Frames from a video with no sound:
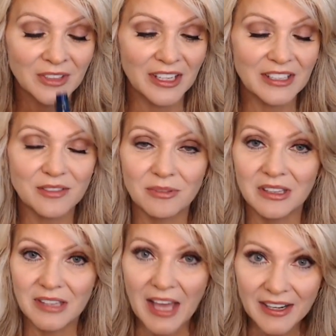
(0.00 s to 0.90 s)
It's
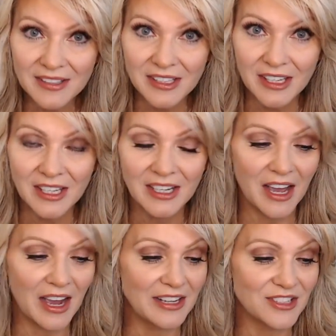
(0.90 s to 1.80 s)
relaxing.
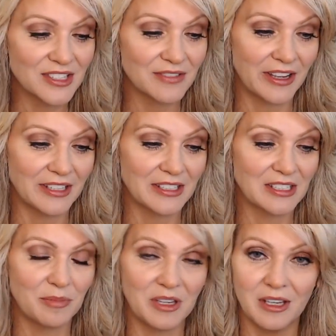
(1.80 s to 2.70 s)
I just find it
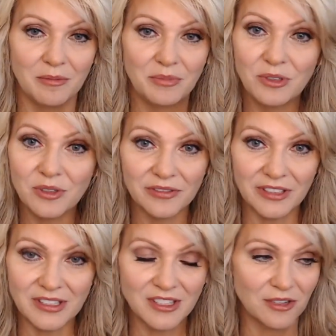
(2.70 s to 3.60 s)
to be
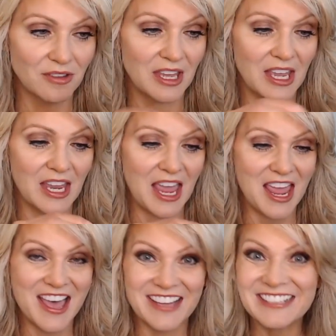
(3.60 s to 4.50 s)
beautifully soothing.
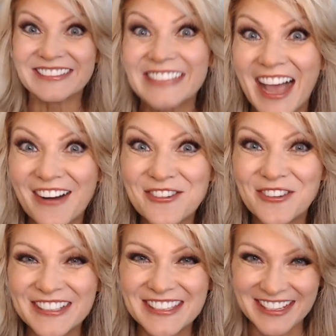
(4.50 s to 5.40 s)
And how
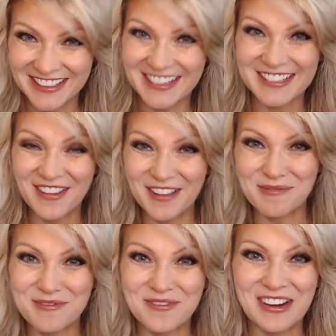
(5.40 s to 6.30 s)
cool is it that it's
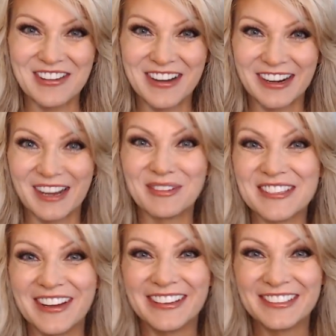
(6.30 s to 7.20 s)
available for you on
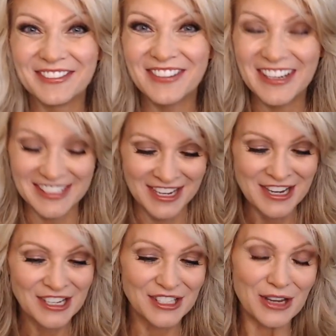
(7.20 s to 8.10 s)
Amazon, right?
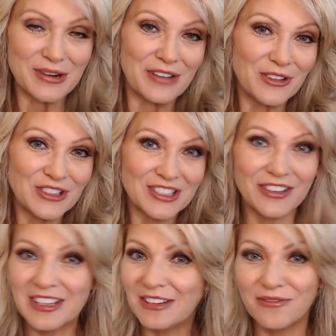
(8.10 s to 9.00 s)
So if you're just
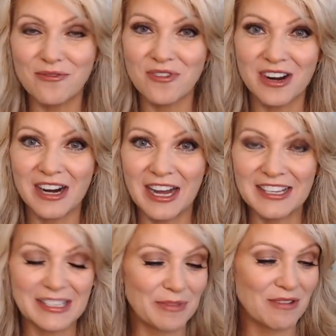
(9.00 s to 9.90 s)
looking for
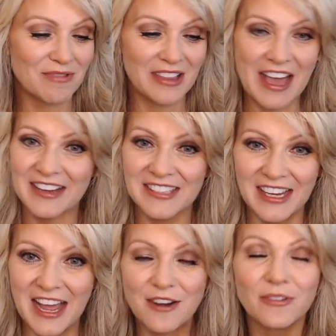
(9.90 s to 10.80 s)
something
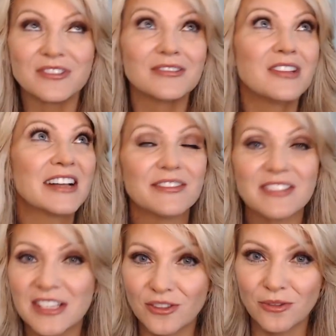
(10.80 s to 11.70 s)
relaxing, I know there's lots of
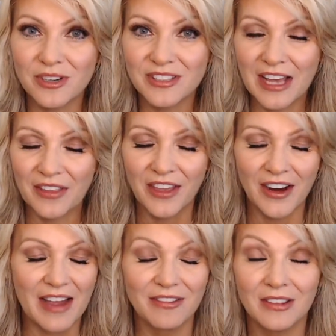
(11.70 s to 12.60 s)
essential oils out
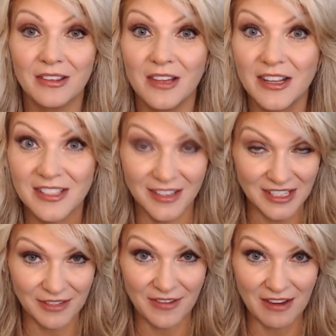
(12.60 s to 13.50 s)
there. I have lots and
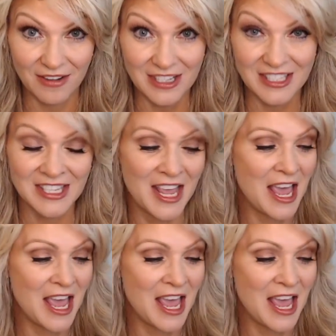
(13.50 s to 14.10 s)
lots of favorites.